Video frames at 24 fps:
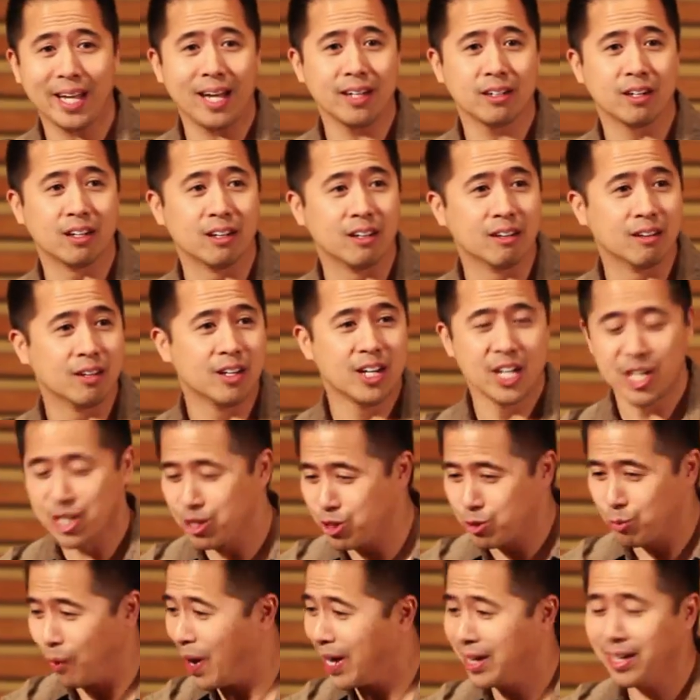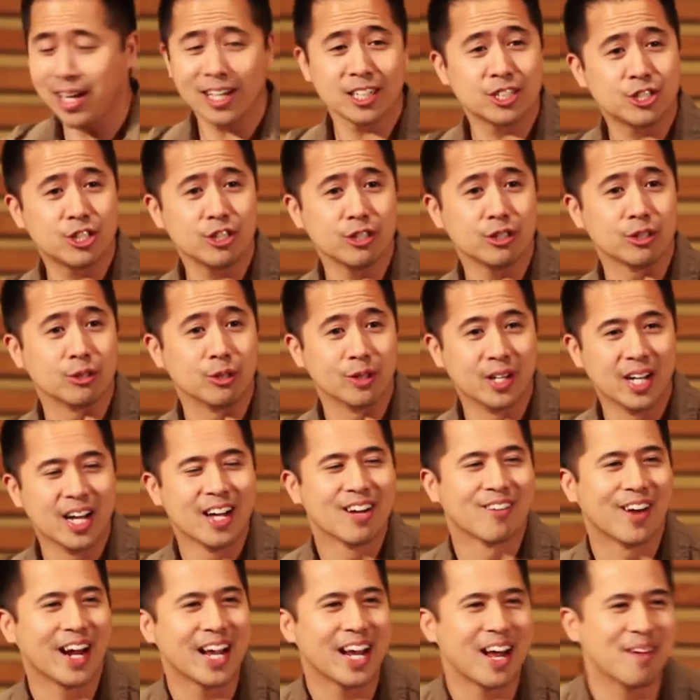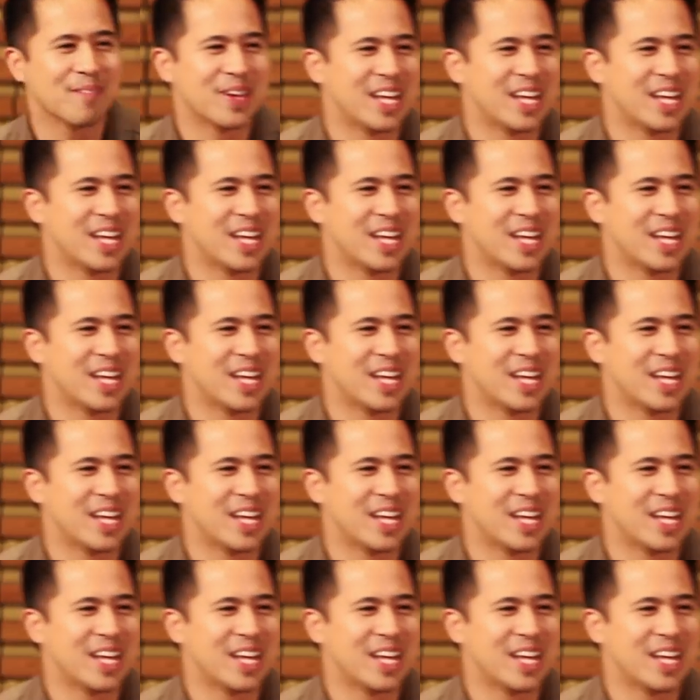piano. Why not you? Right?